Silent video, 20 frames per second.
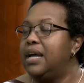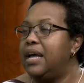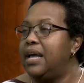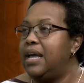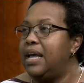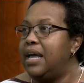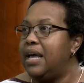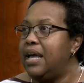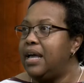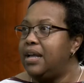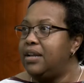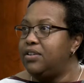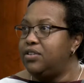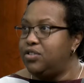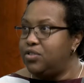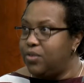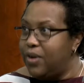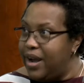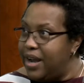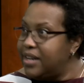and
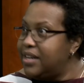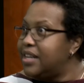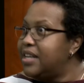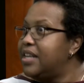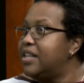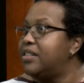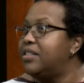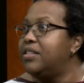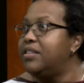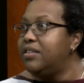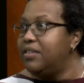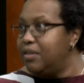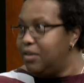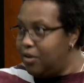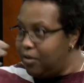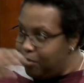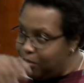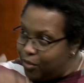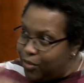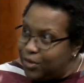trying to get,
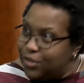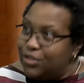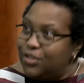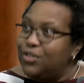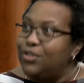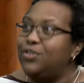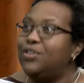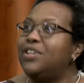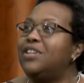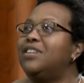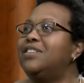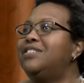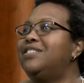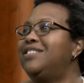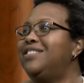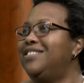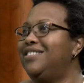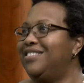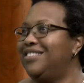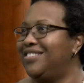more students
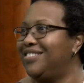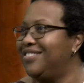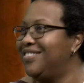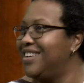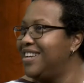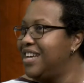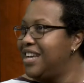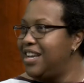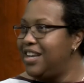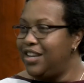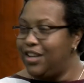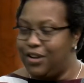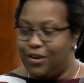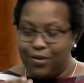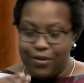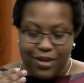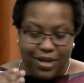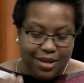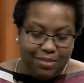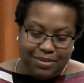to,
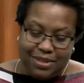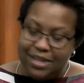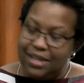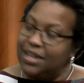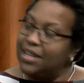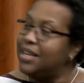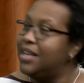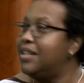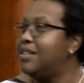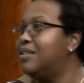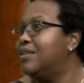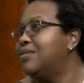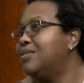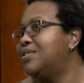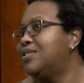keep sending in those